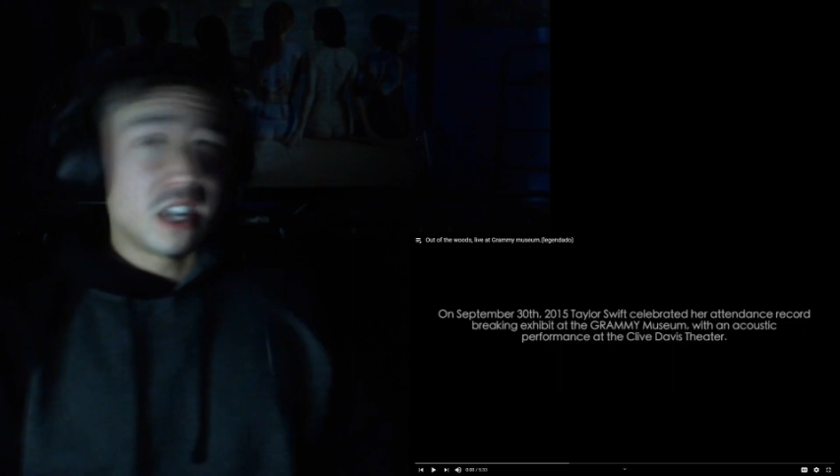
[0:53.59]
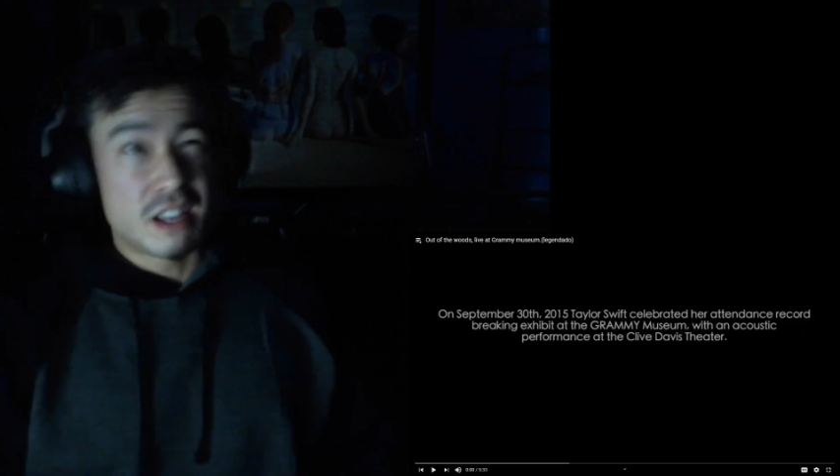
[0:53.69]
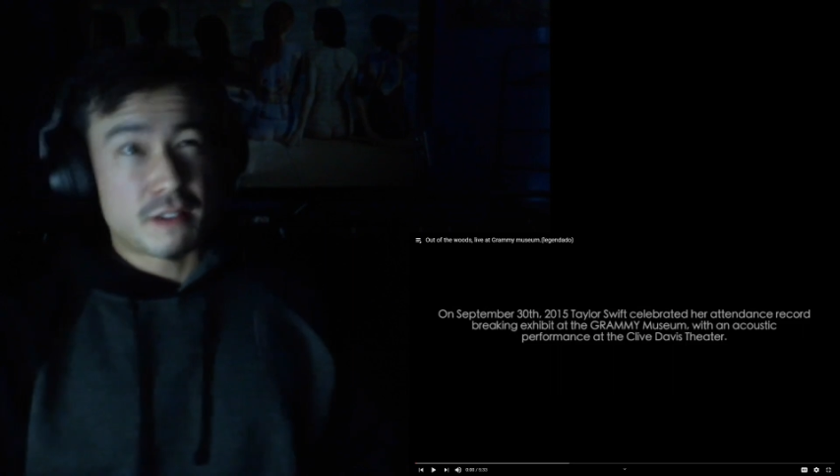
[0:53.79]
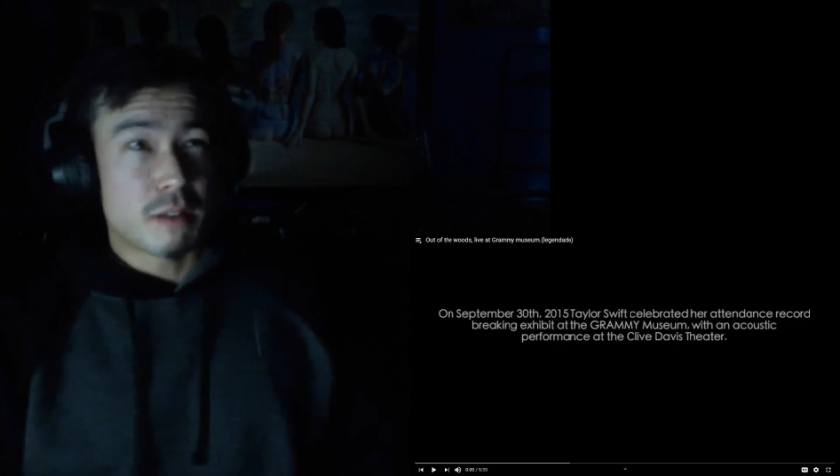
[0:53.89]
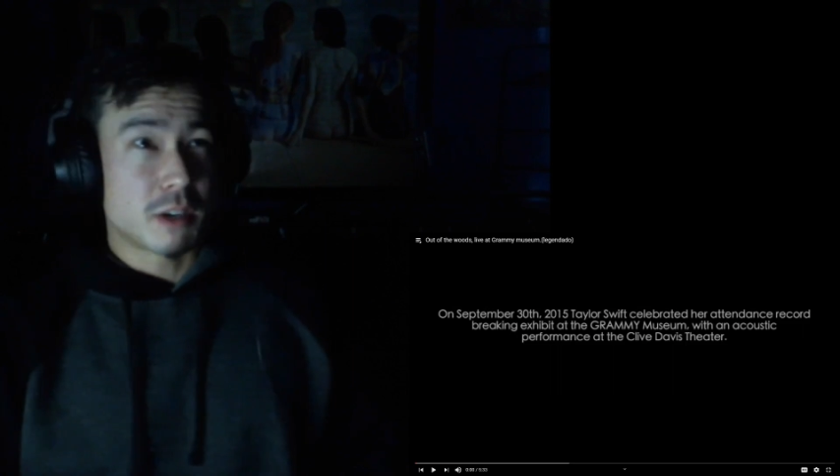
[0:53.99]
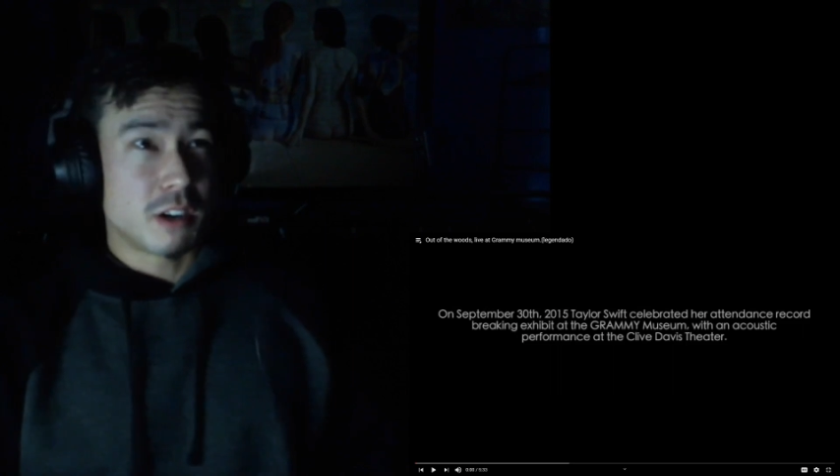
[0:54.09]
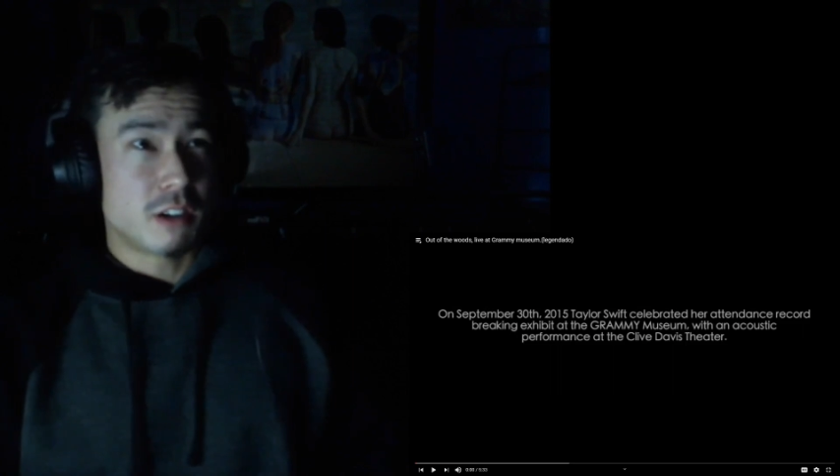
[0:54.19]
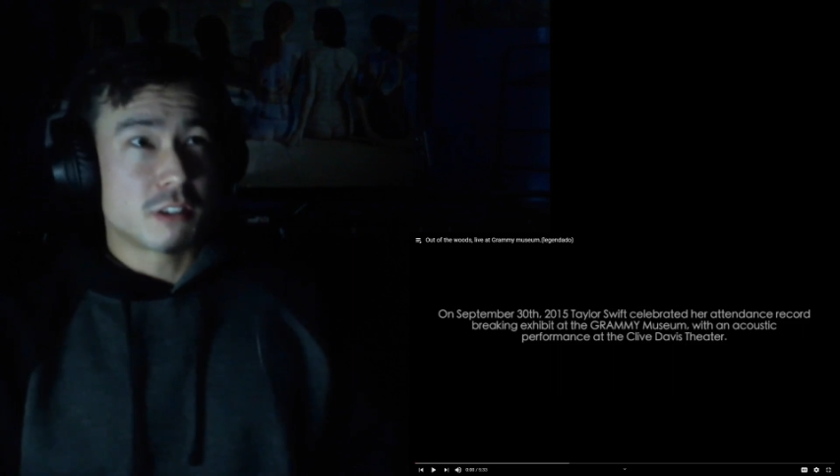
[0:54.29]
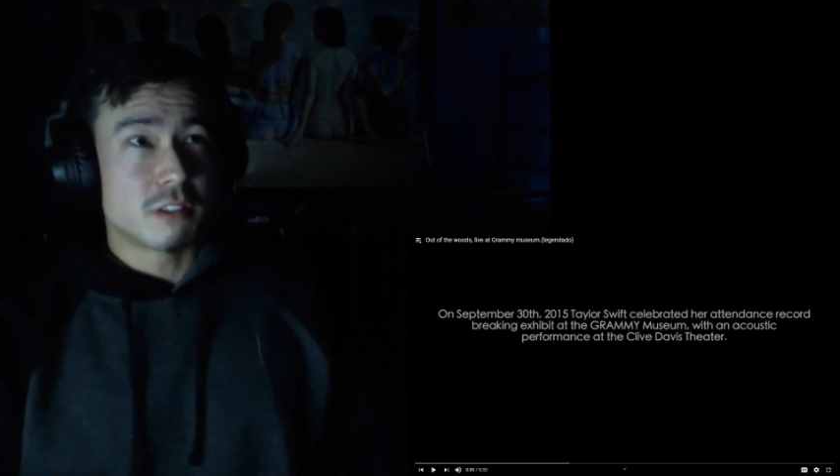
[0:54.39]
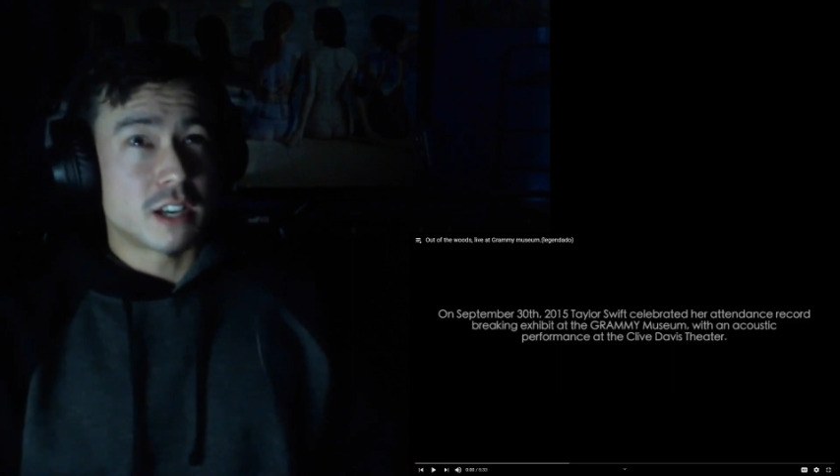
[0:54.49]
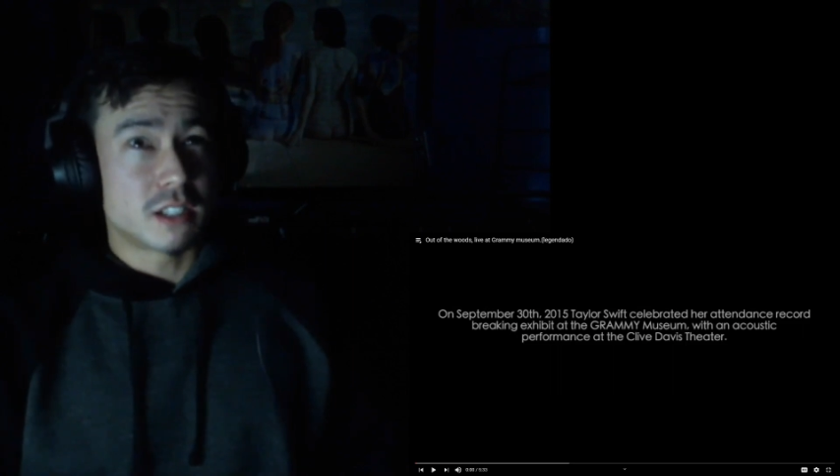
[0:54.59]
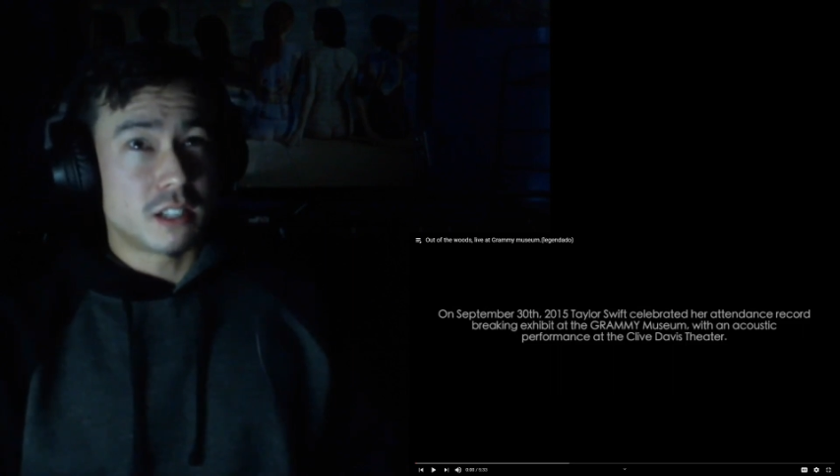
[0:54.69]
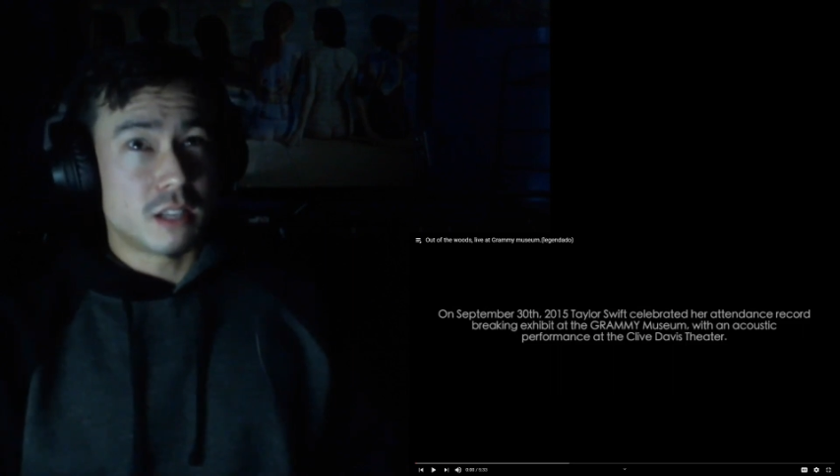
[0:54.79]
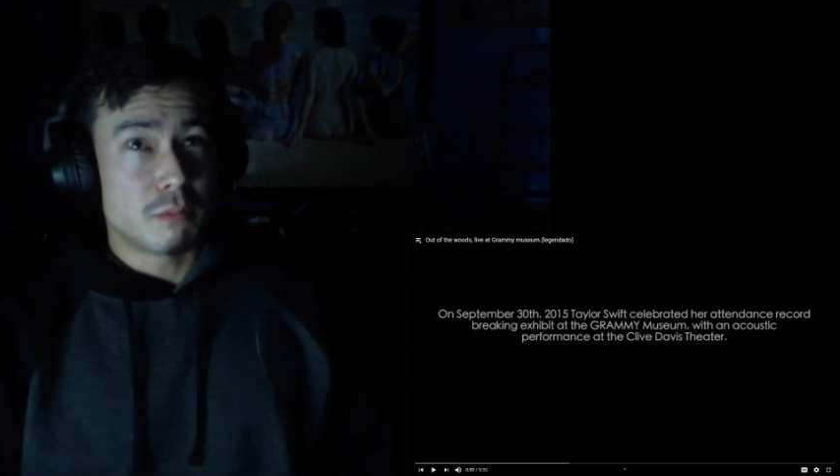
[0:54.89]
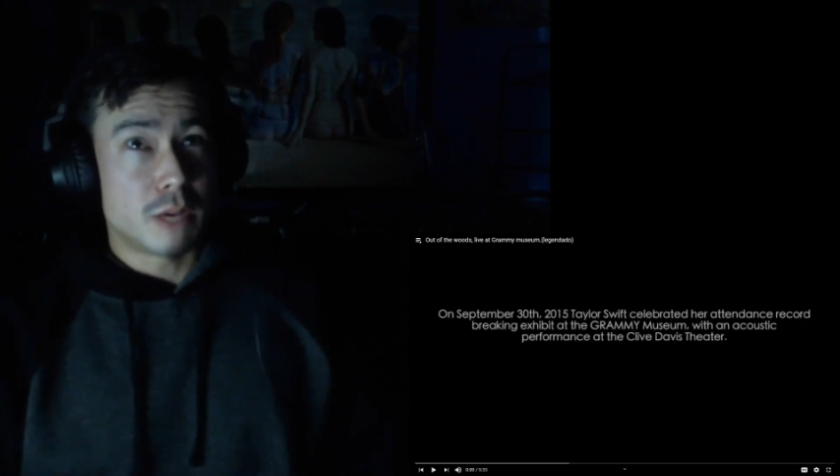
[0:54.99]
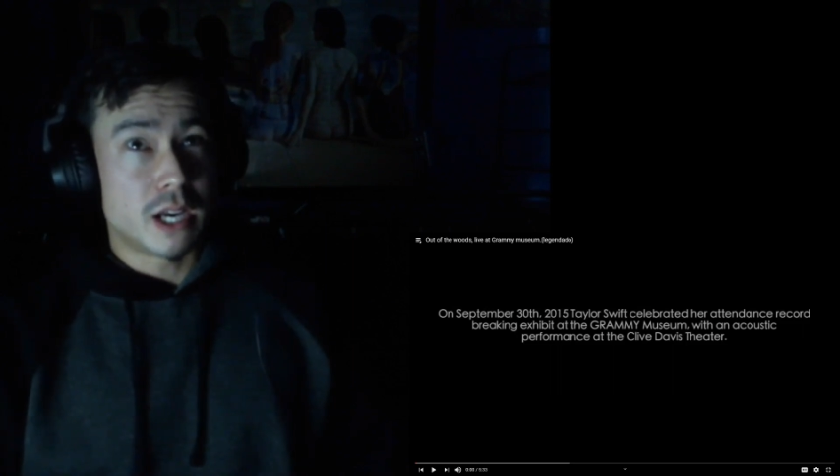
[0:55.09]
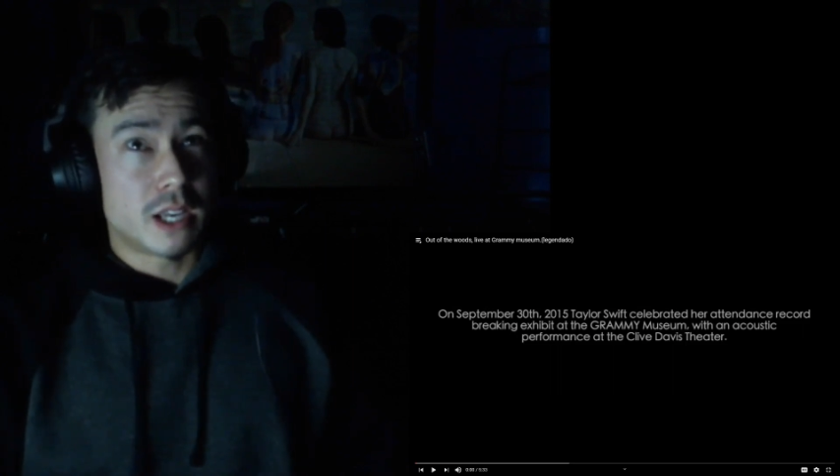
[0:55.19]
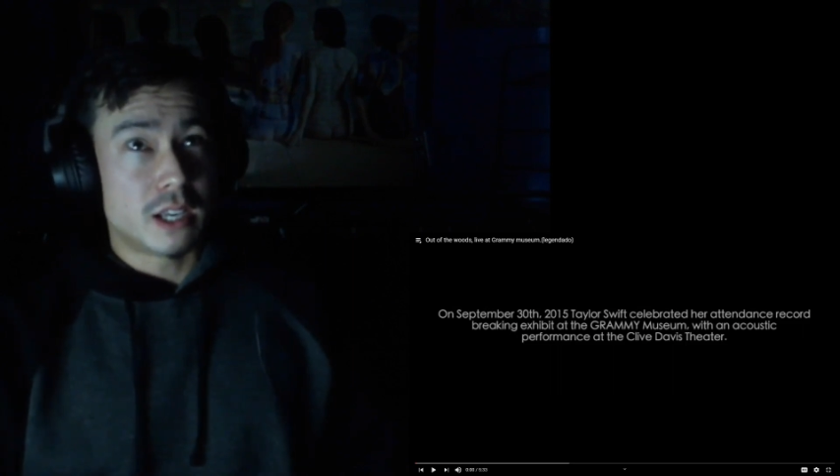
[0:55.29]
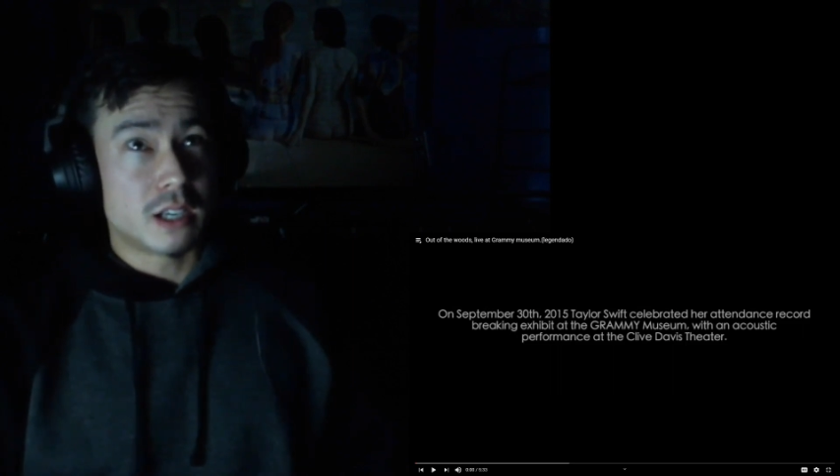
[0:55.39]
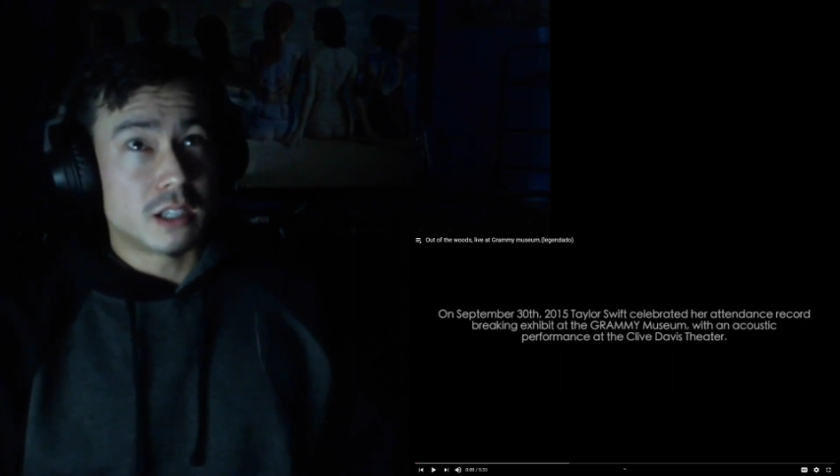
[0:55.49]
if I recall correctly,
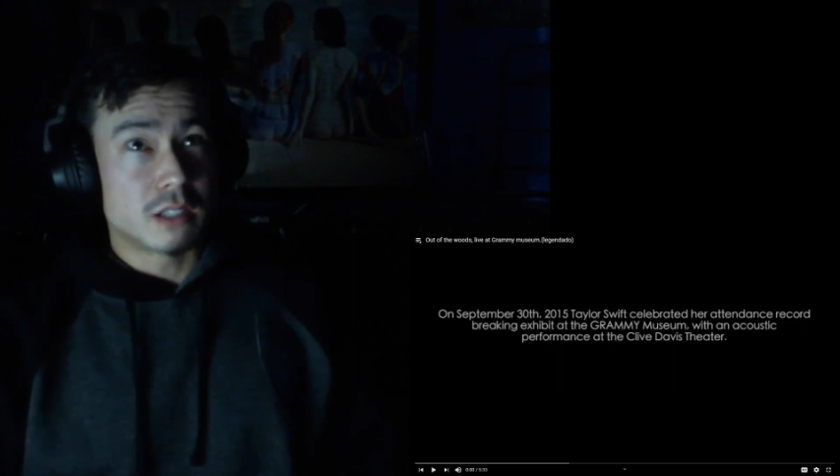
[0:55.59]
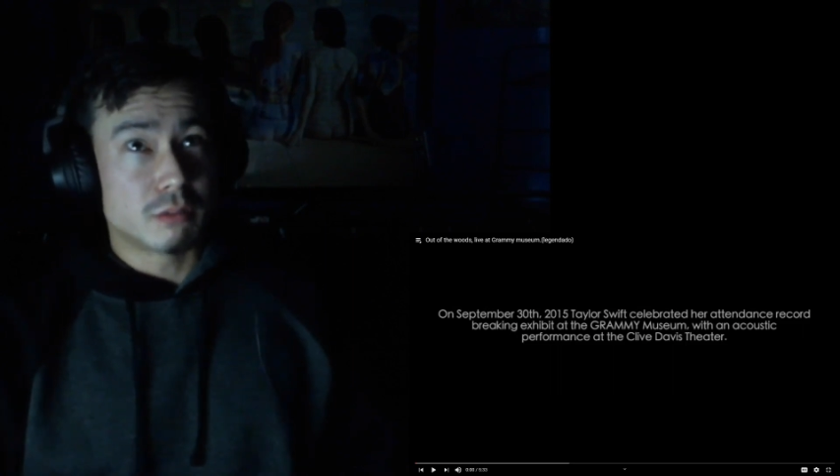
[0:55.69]
my uh,